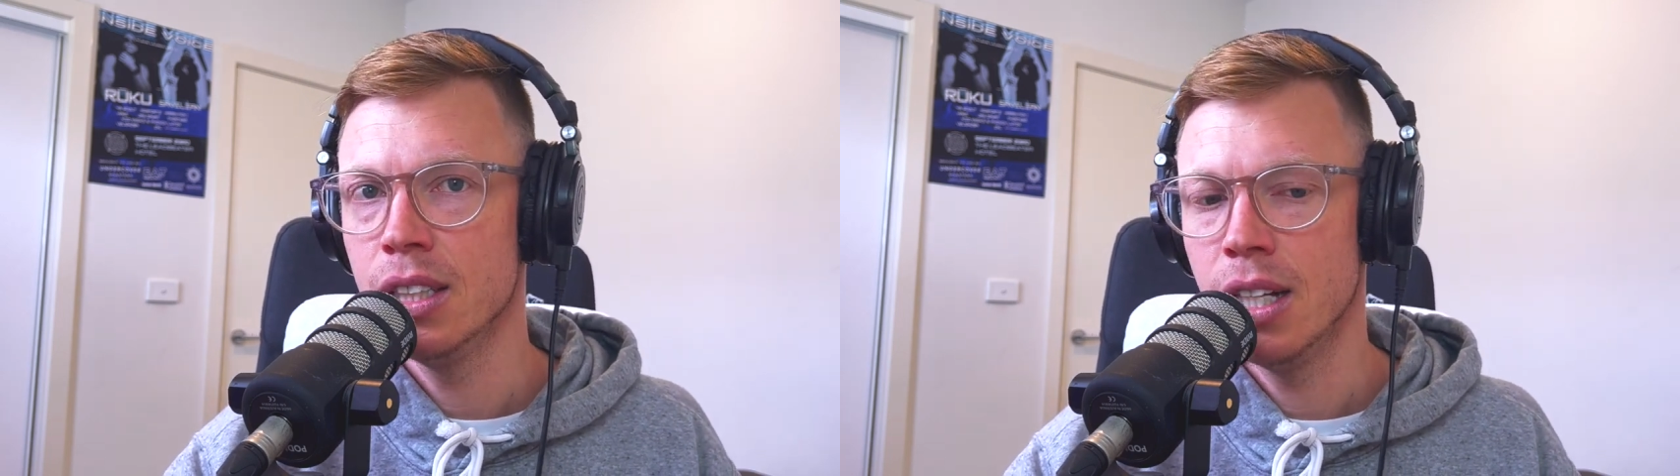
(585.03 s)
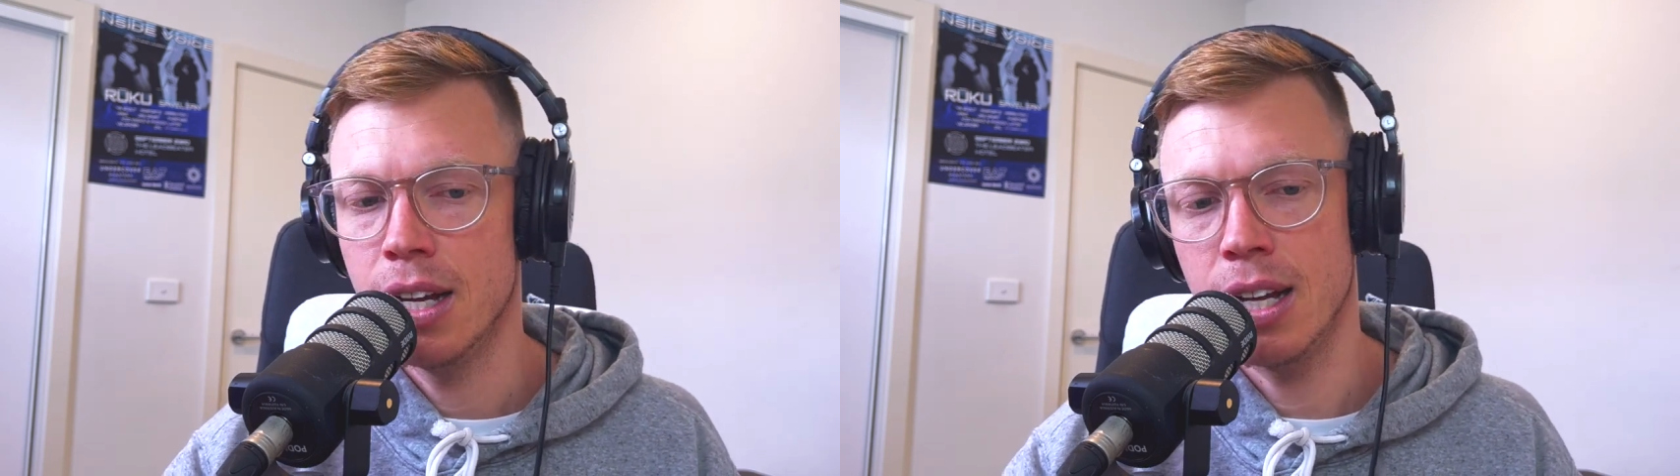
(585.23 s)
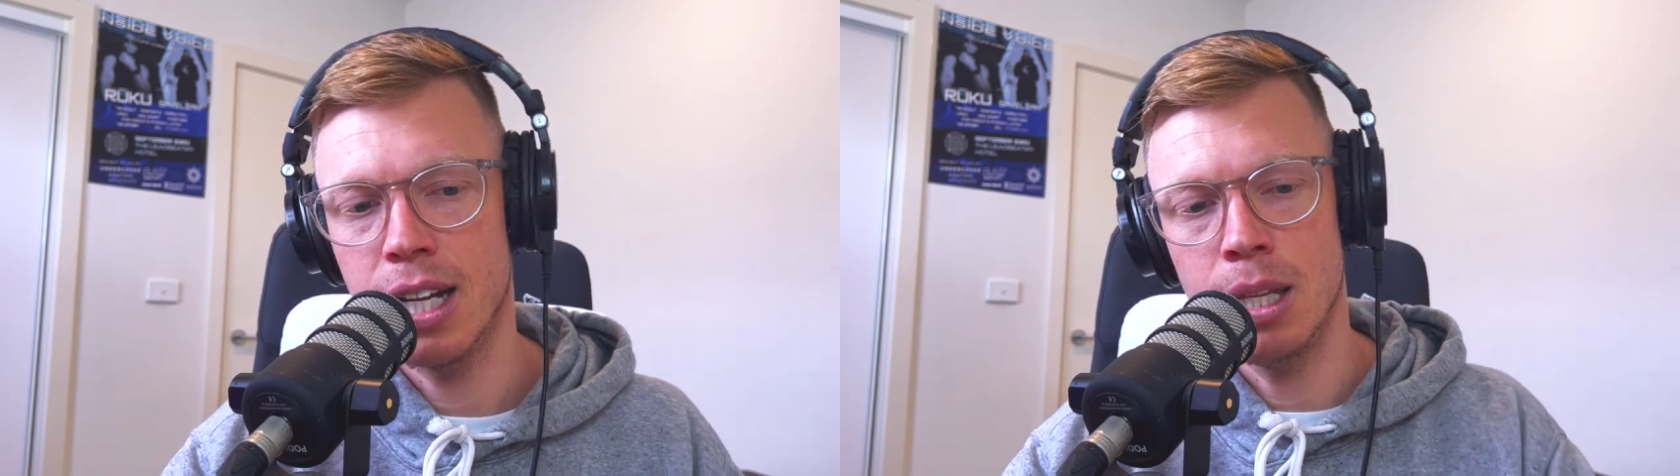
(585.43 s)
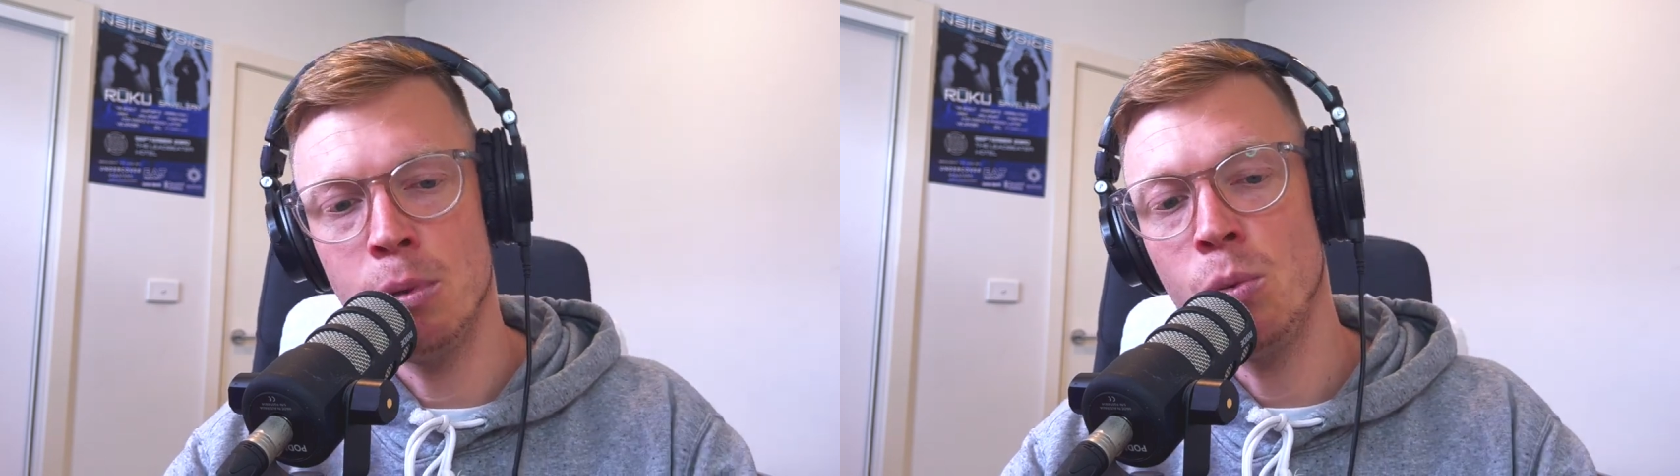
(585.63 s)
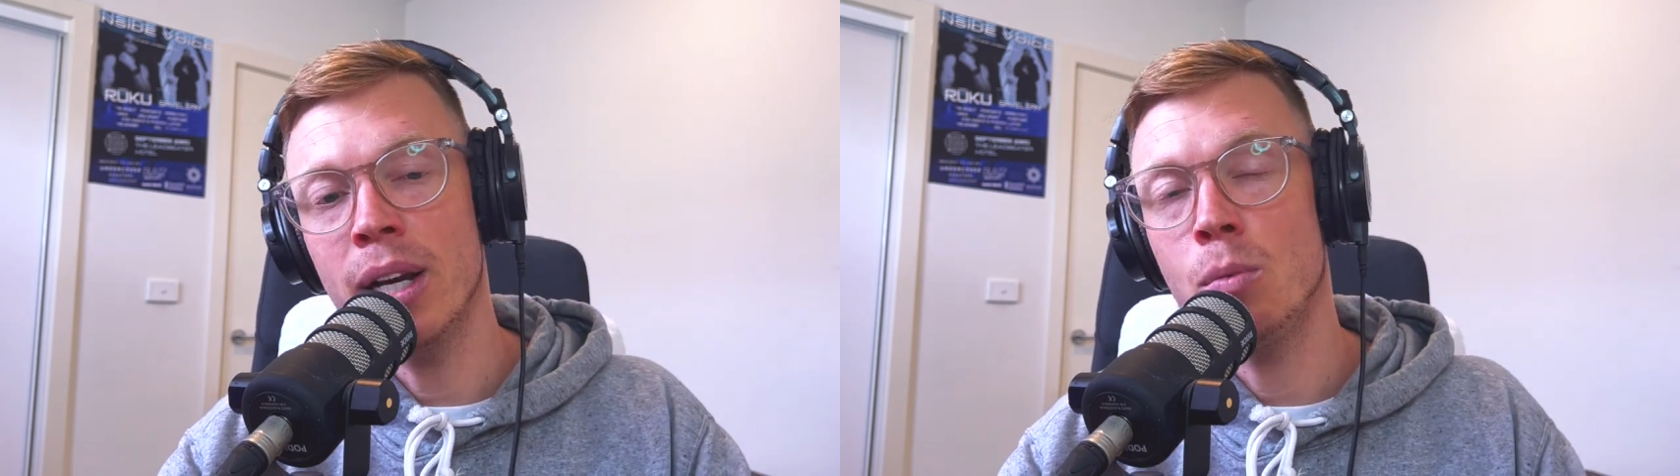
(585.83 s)
Uh, let me
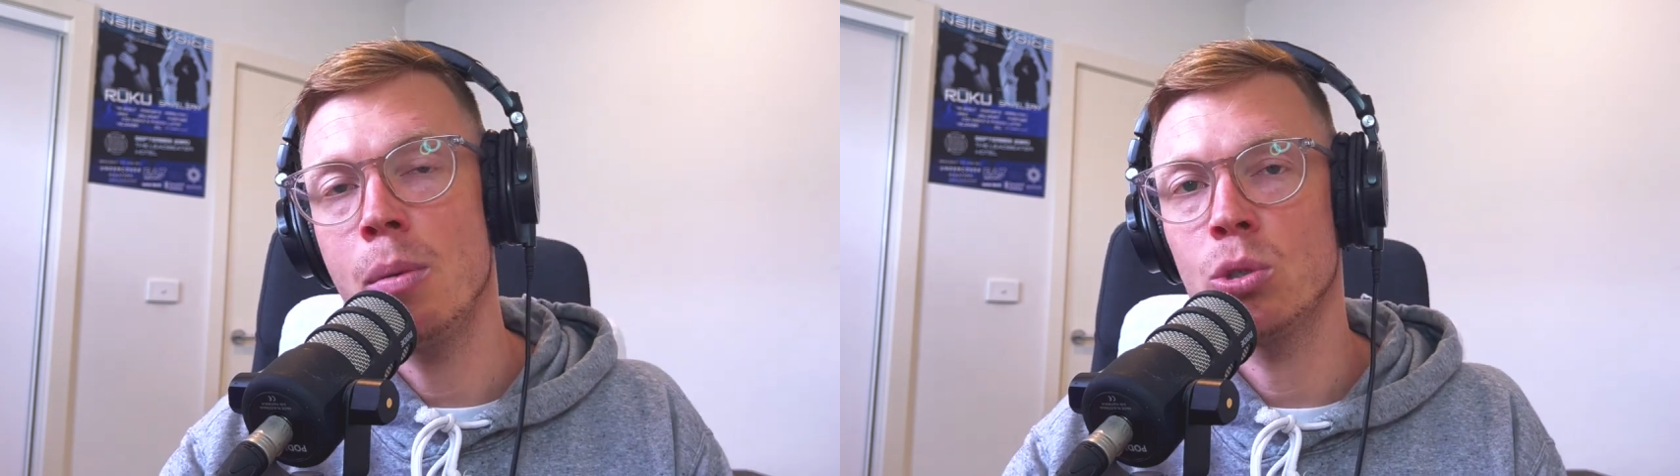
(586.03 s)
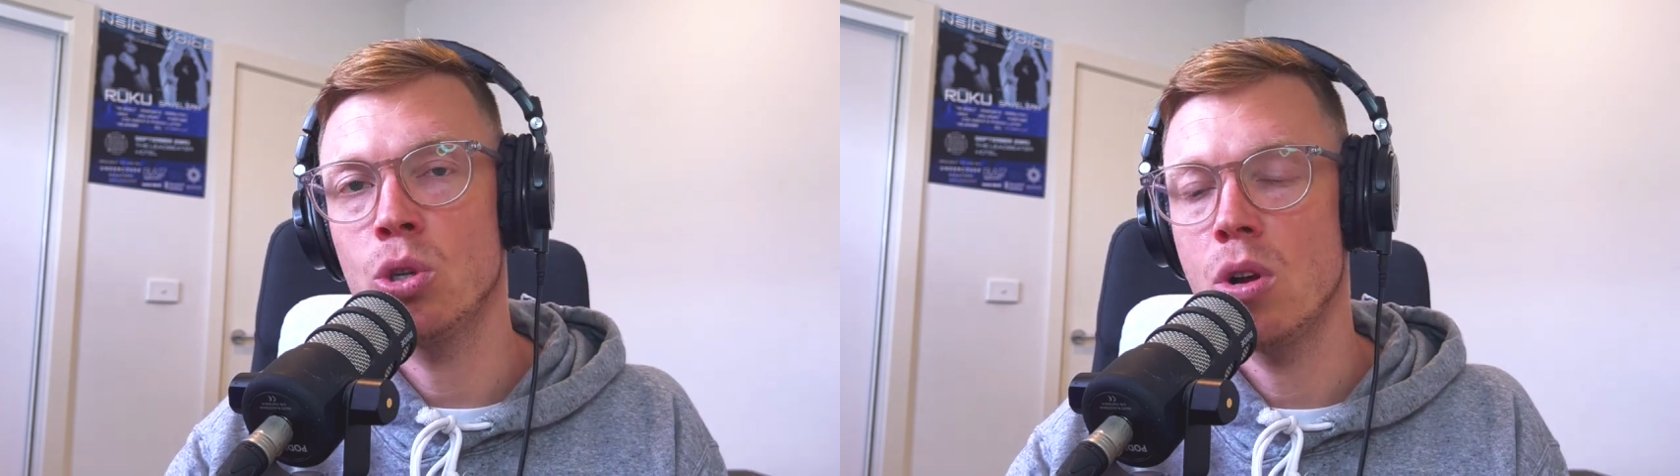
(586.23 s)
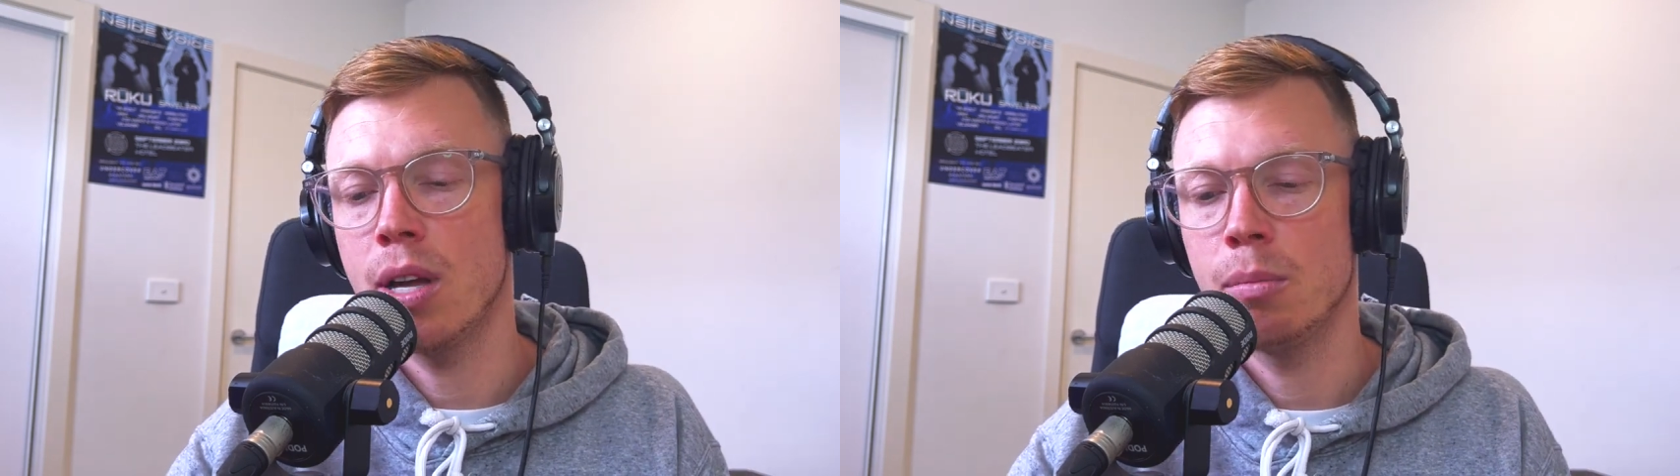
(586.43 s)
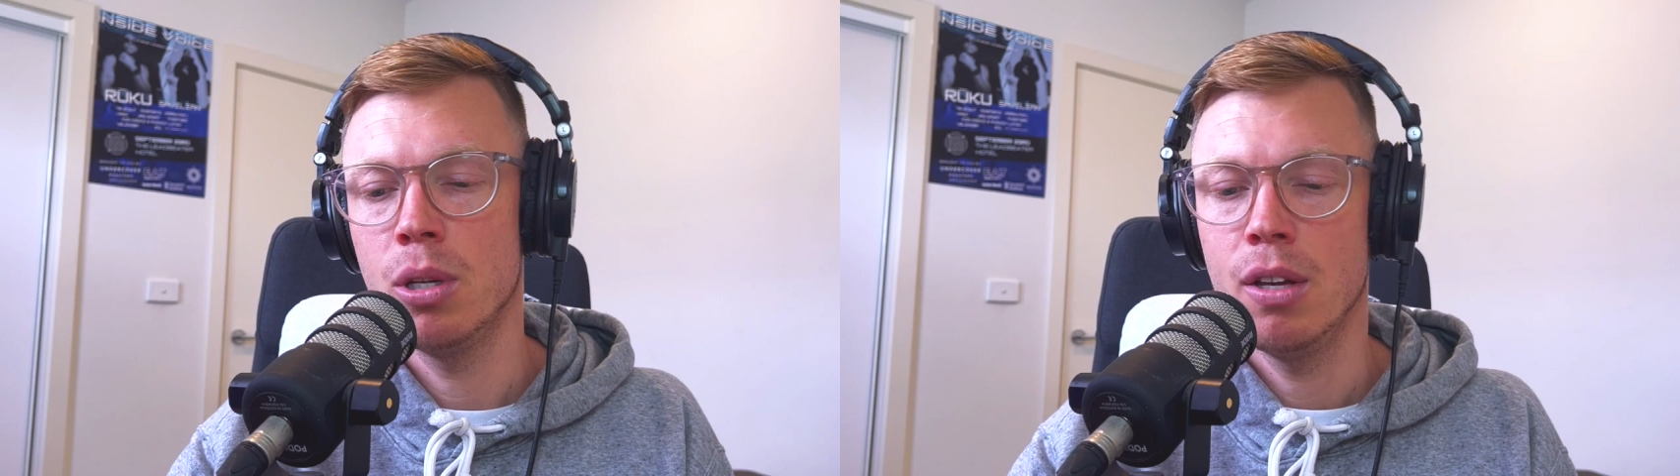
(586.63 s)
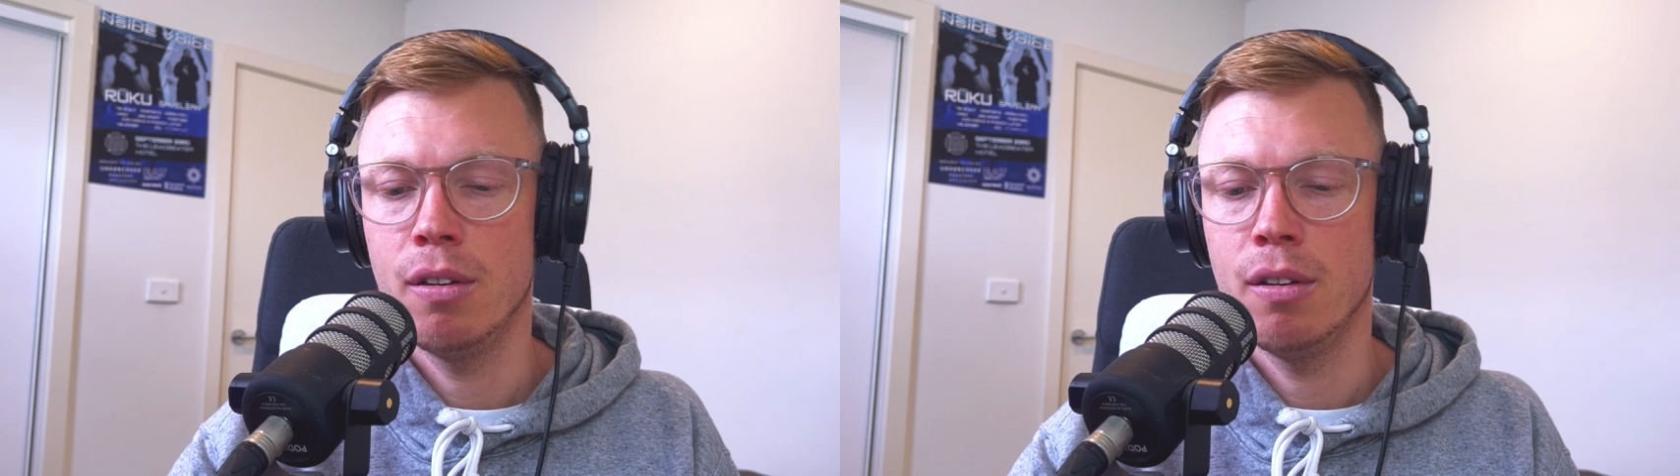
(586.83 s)
read it one more time